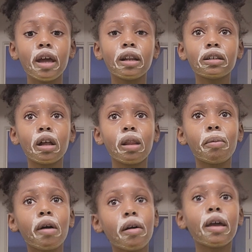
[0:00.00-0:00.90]
And it's all
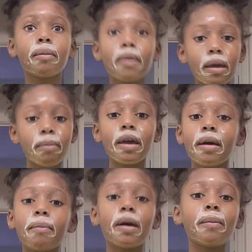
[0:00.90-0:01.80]
about him, him,
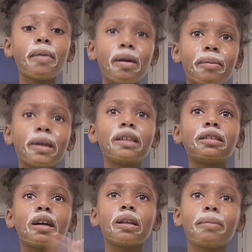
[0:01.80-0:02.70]
him, him, him. And
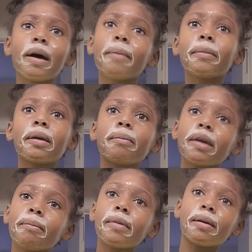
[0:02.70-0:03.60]
it's all about me,
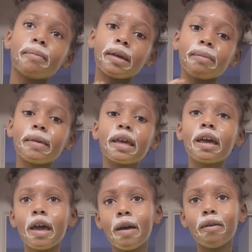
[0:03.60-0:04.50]
me, me, me, me.
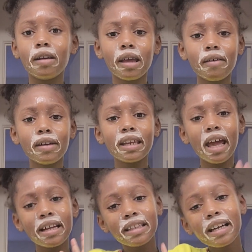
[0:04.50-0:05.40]
Gonna give a
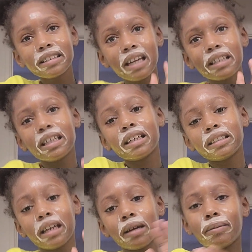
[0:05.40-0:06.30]
dang, dang, dang,
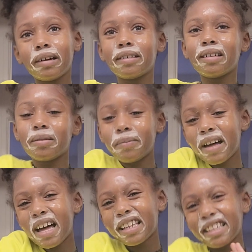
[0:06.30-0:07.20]
dang, dang about
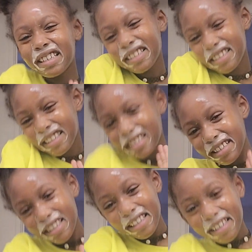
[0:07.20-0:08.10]
nobody. E, e,
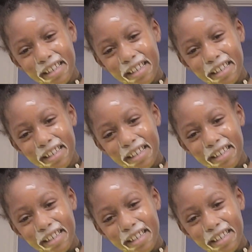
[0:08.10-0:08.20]
e,